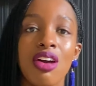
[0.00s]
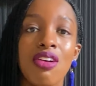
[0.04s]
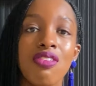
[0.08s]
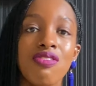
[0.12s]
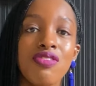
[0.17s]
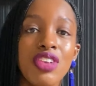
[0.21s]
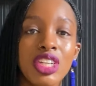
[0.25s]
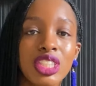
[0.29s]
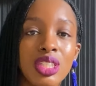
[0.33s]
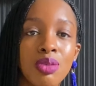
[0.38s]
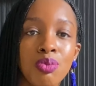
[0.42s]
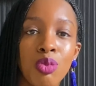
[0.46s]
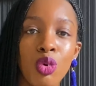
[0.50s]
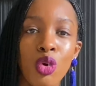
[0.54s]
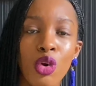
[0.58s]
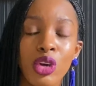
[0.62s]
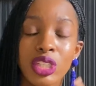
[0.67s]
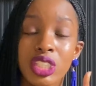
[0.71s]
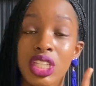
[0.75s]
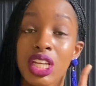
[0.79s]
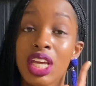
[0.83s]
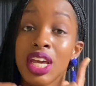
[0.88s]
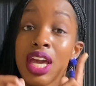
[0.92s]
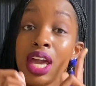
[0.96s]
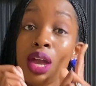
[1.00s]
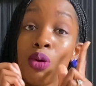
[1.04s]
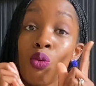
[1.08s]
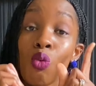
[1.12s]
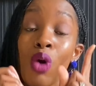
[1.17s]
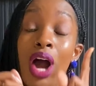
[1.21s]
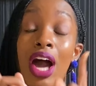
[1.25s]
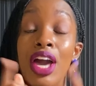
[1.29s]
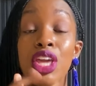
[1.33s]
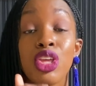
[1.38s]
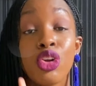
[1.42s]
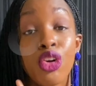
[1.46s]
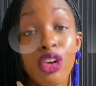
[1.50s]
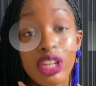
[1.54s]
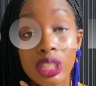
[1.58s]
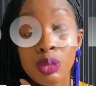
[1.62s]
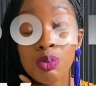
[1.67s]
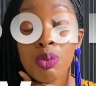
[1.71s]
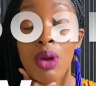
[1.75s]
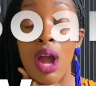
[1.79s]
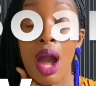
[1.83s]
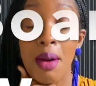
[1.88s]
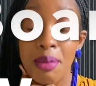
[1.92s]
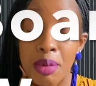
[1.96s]
vision boards and why yours
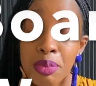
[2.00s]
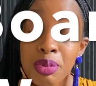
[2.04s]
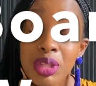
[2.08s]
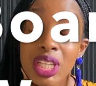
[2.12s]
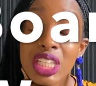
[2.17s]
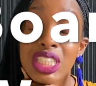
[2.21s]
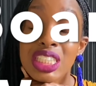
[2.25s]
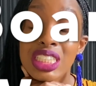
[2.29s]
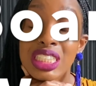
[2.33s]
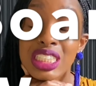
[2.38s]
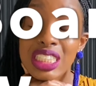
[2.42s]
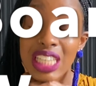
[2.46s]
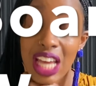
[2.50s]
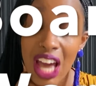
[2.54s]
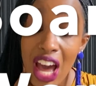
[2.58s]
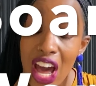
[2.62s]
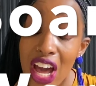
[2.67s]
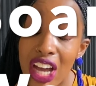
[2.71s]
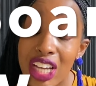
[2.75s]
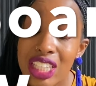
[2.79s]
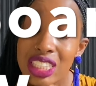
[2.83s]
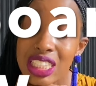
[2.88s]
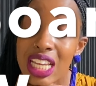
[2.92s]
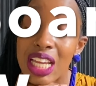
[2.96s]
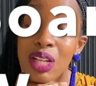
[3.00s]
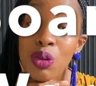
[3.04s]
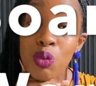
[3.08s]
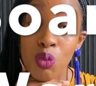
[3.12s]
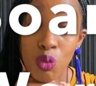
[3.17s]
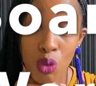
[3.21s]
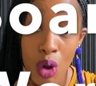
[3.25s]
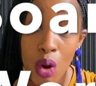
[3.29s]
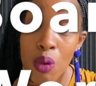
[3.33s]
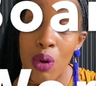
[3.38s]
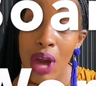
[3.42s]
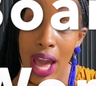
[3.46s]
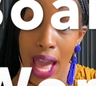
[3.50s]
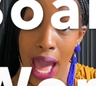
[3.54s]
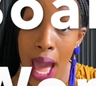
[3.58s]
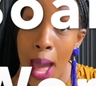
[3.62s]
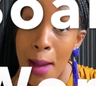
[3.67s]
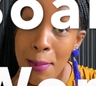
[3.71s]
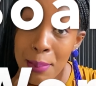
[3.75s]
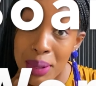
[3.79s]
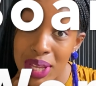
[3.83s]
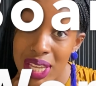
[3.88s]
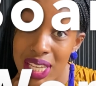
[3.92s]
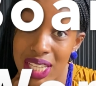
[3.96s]
probably sucks and won't
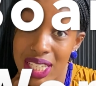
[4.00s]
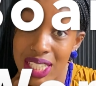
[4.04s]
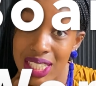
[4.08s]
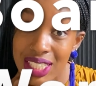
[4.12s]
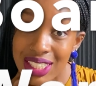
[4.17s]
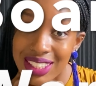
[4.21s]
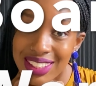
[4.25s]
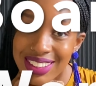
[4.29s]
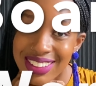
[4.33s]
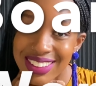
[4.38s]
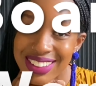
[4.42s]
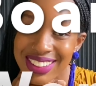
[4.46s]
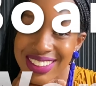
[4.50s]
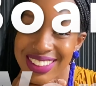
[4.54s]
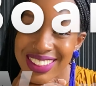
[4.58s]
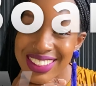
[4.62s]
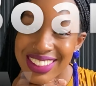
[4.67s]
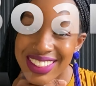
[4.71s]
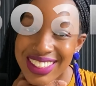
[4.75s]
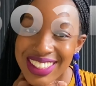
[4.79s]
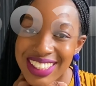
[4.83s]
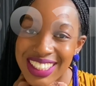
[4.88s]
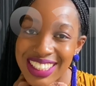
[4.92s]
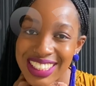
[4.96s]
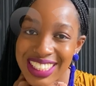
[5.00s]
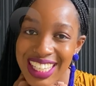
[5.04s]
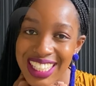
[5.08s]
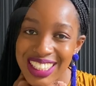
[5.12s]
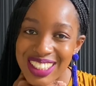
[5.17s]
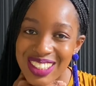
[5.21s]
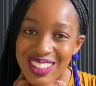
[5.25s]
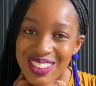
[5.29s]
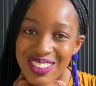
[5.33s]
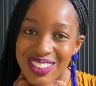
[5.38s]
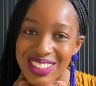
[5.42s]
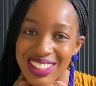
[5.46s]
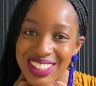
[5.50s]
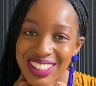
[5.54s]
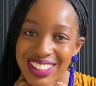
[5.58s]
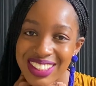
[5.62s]
happen, stay tuned.